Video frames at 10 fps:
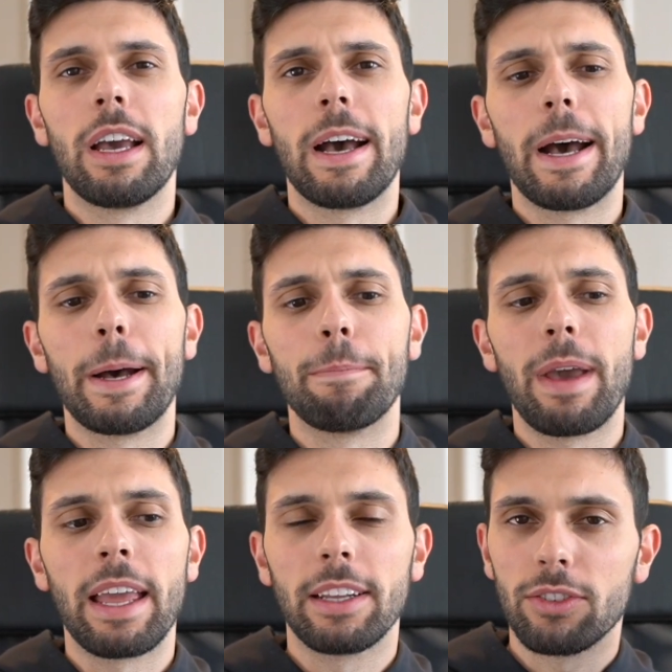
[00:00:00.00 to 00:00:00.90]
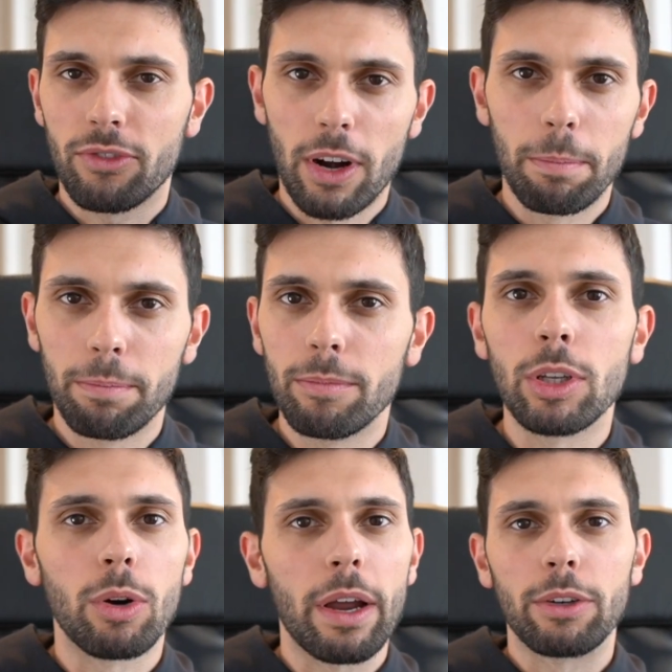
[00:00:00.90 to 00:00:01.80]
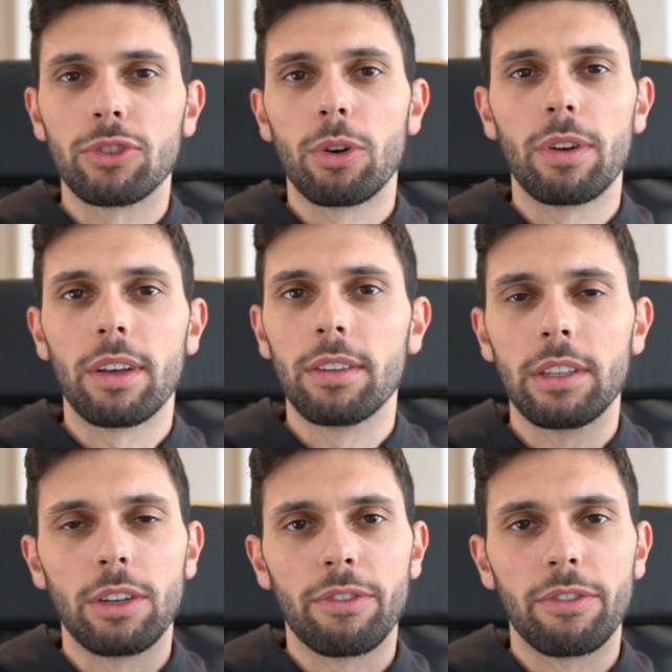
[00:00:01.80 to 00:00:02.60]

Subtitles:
and is from Arizona,